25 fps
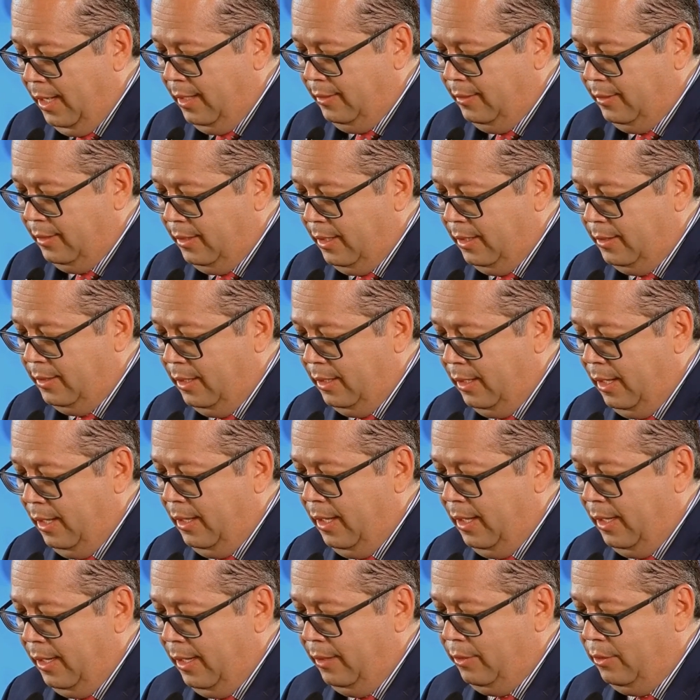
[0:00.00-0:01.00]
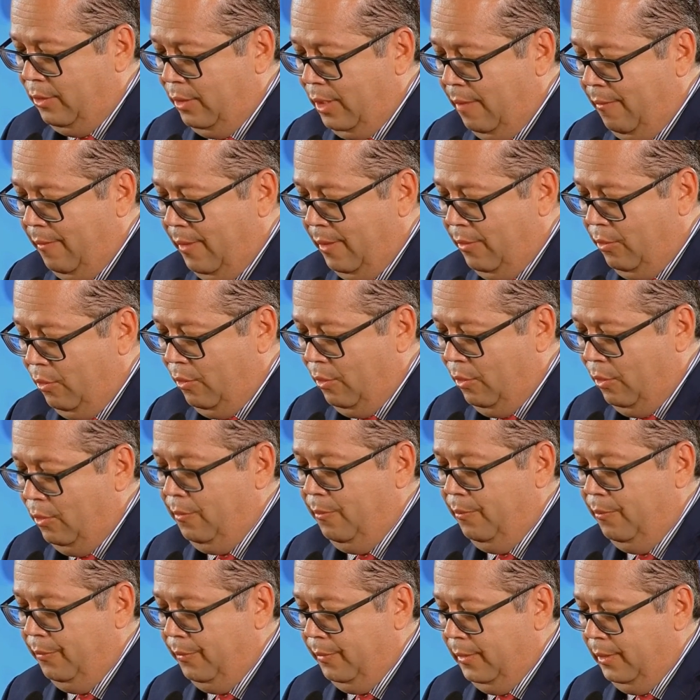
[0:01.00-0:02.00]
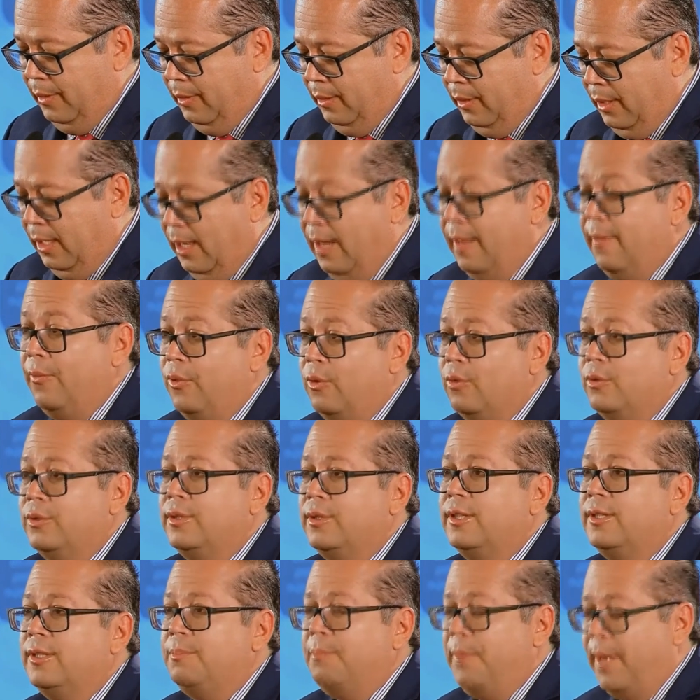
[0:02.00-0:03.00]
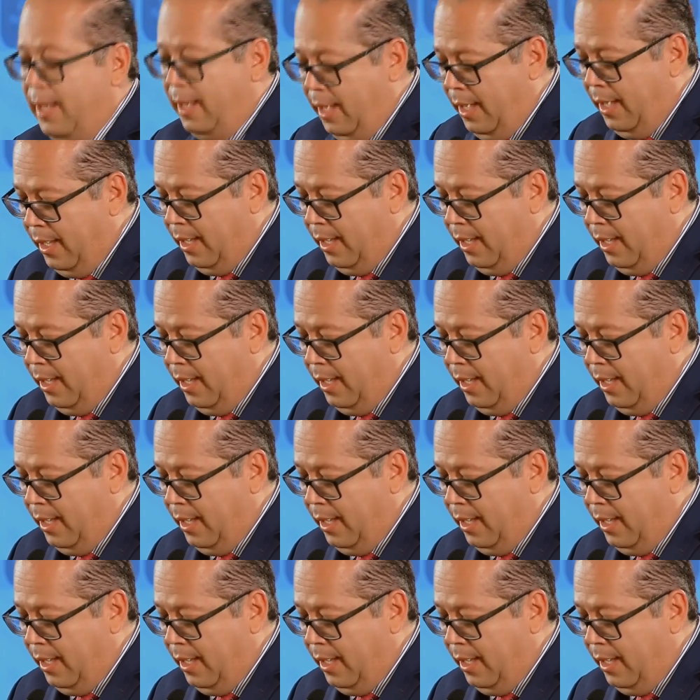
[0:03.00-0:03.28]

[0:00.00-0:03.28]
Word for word: So posteriorly they decreed.